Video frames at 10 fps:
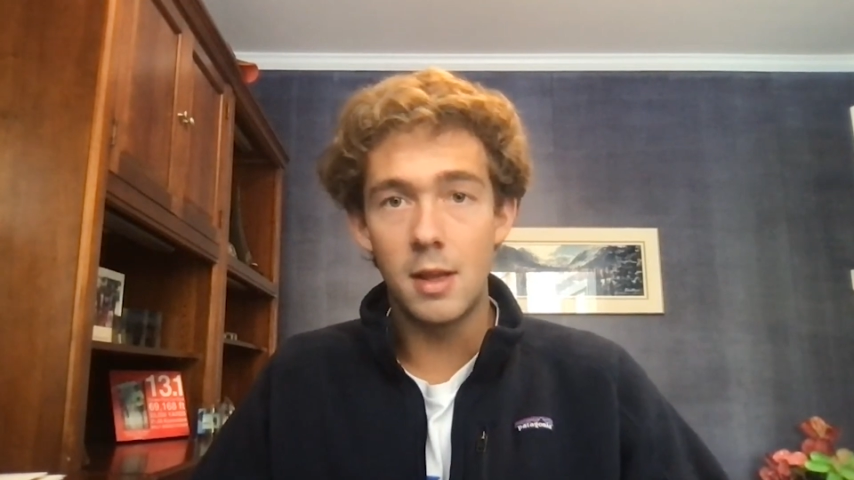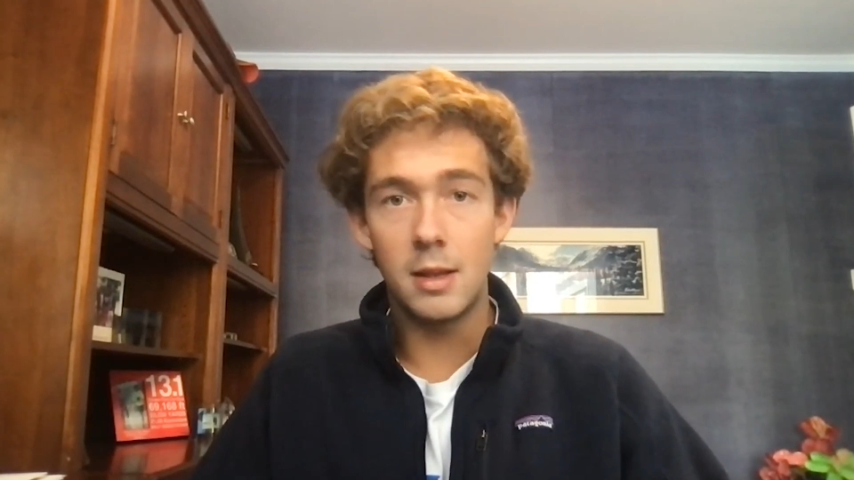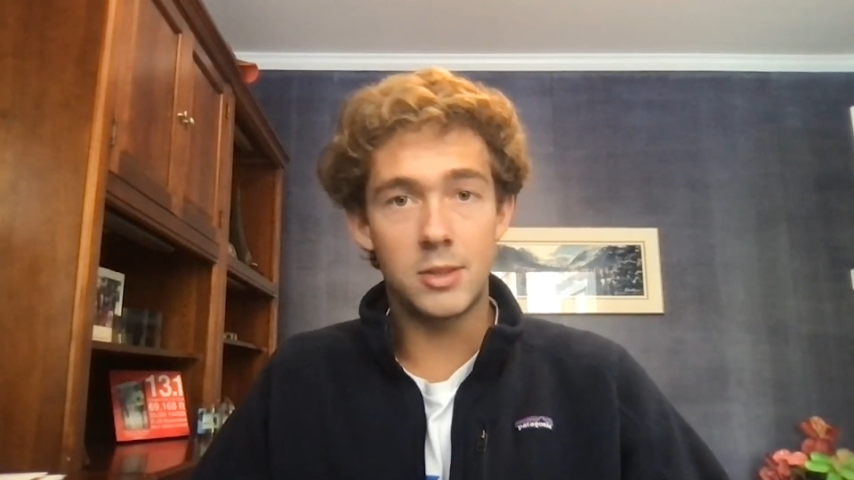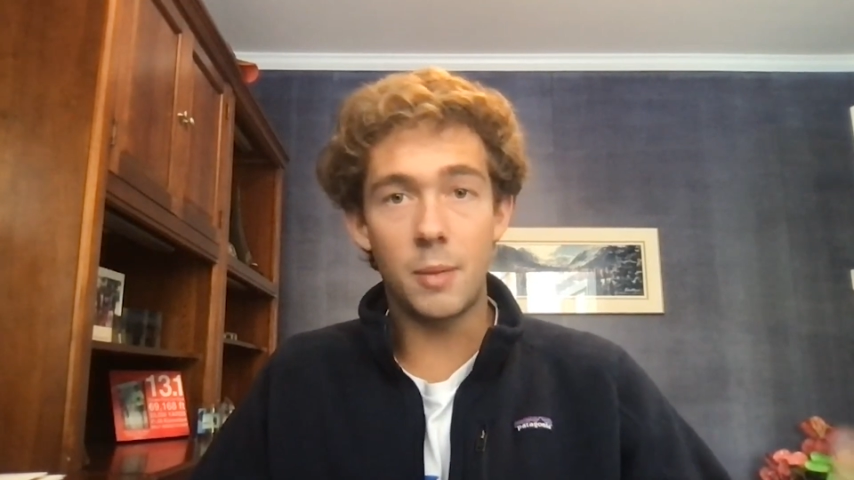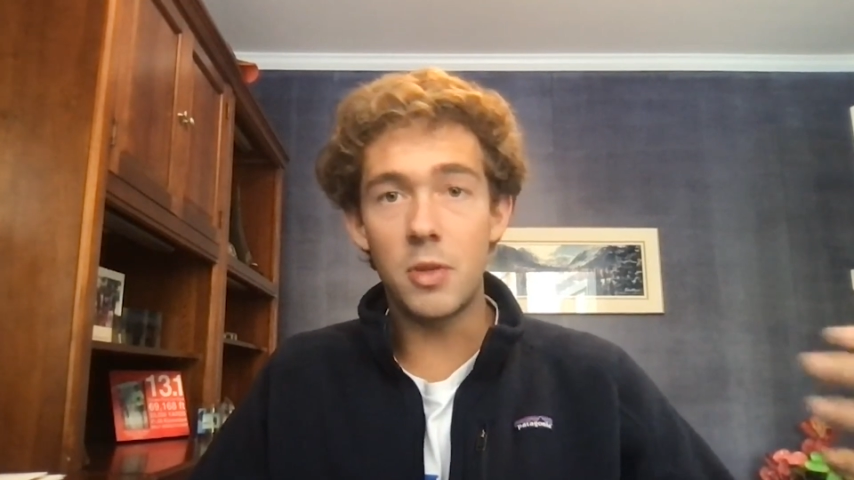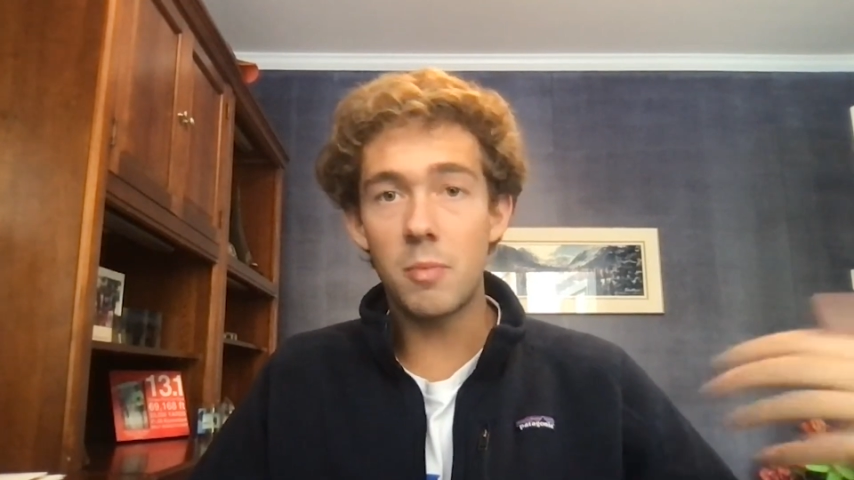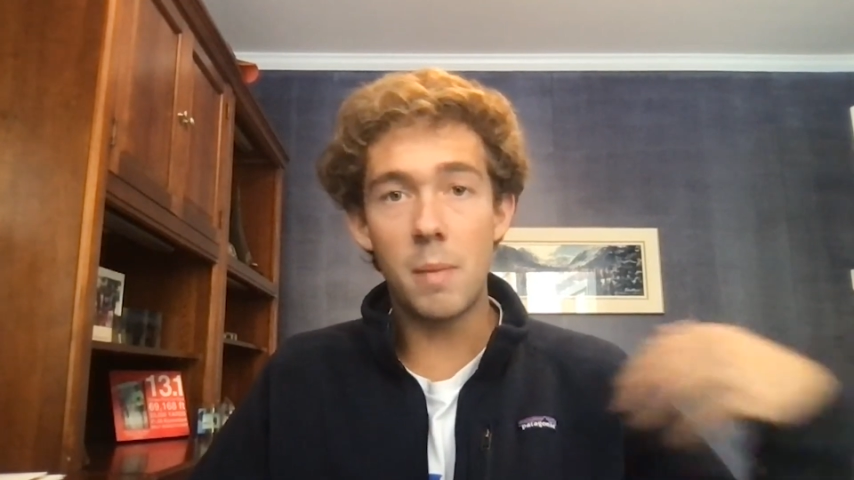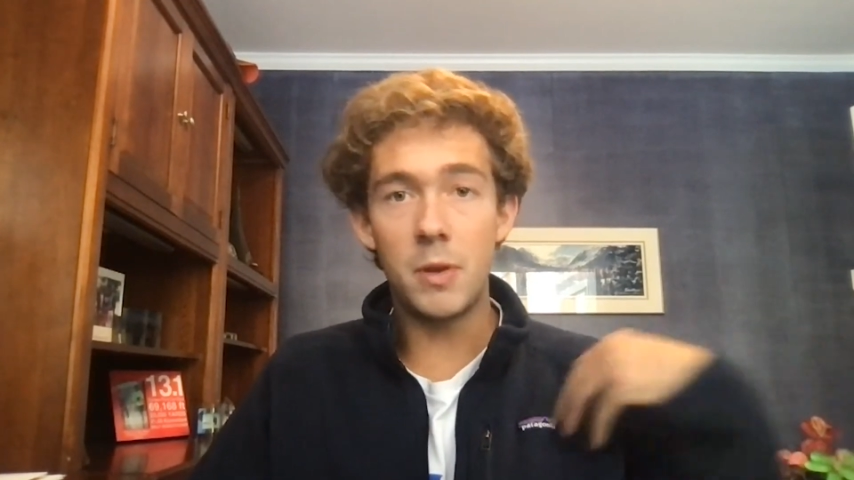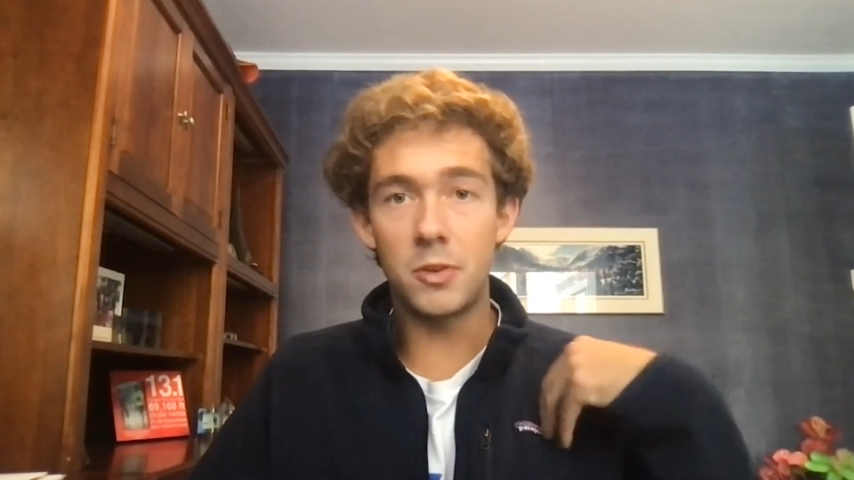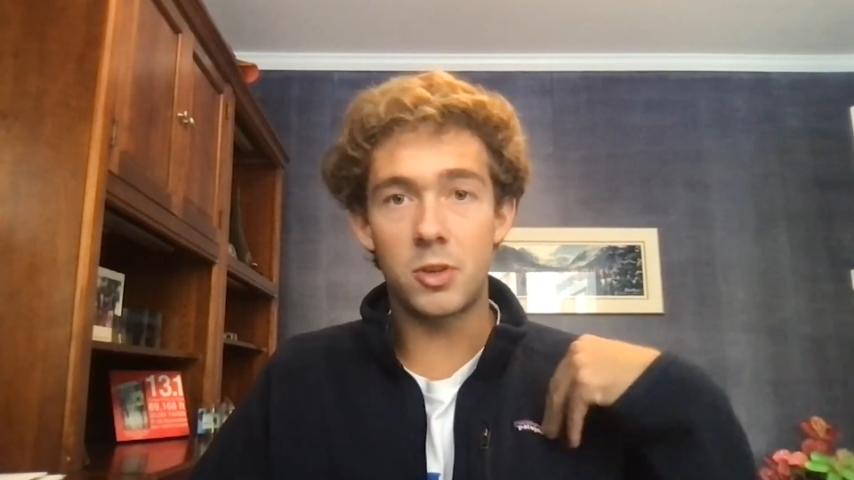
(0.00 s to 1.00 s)
something that my
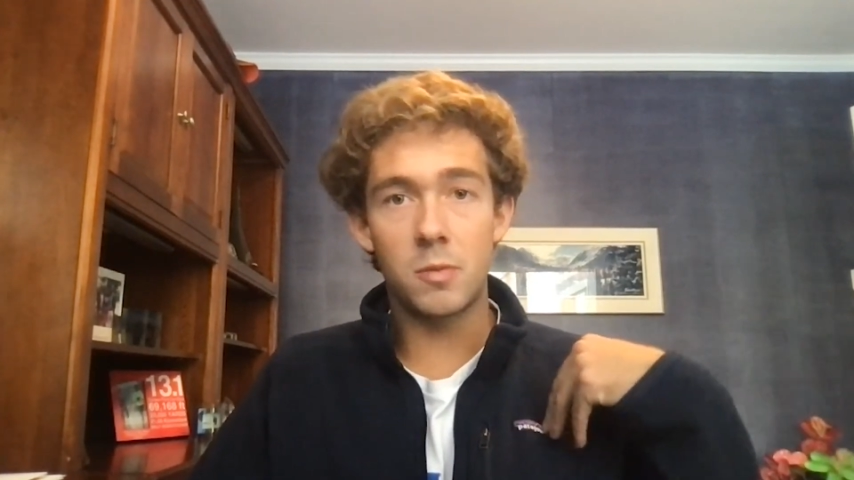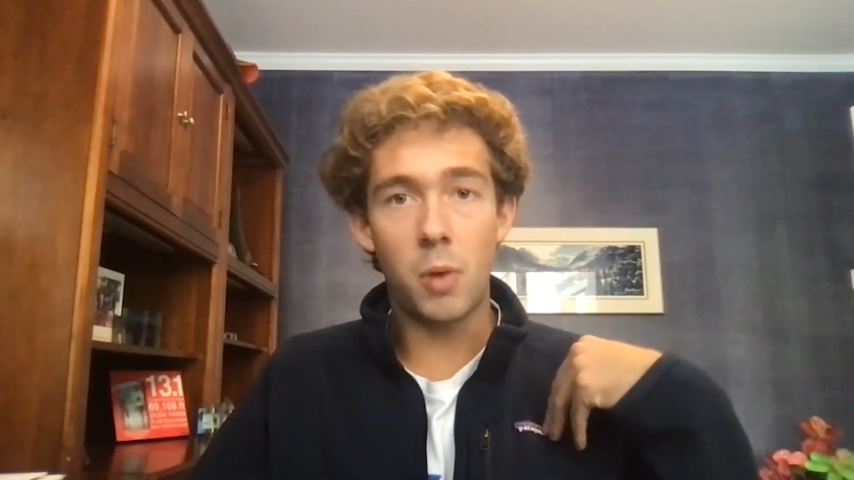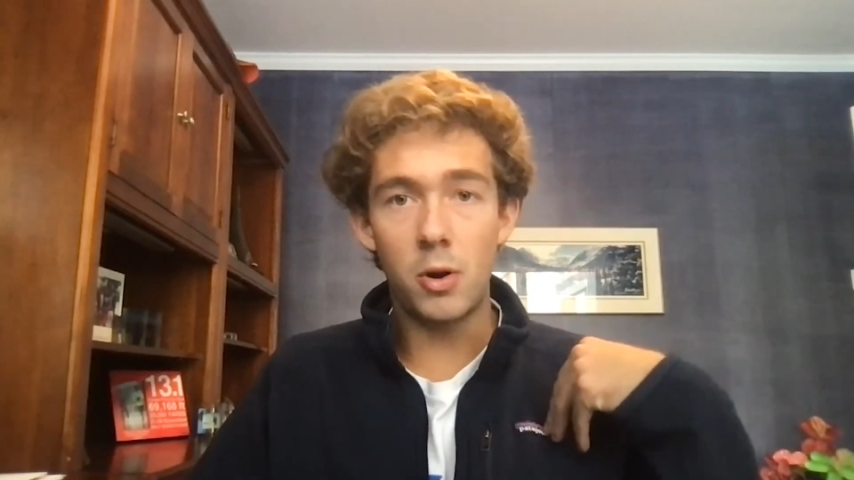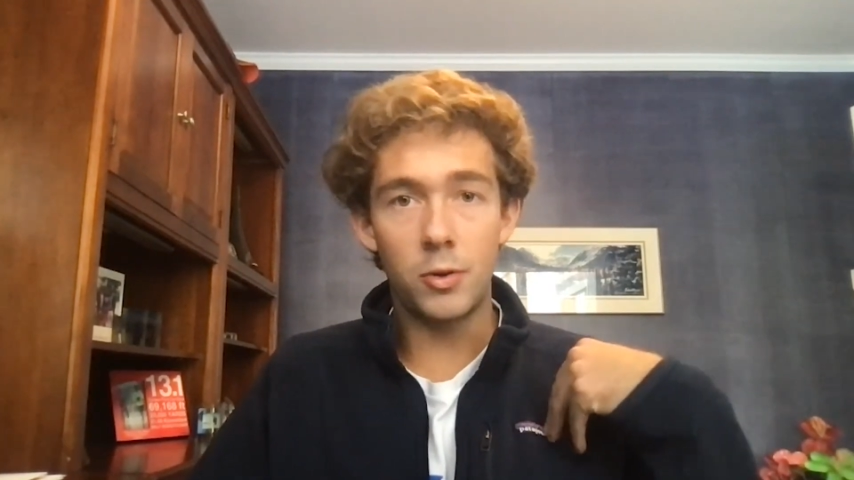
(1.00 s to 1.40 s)
business partner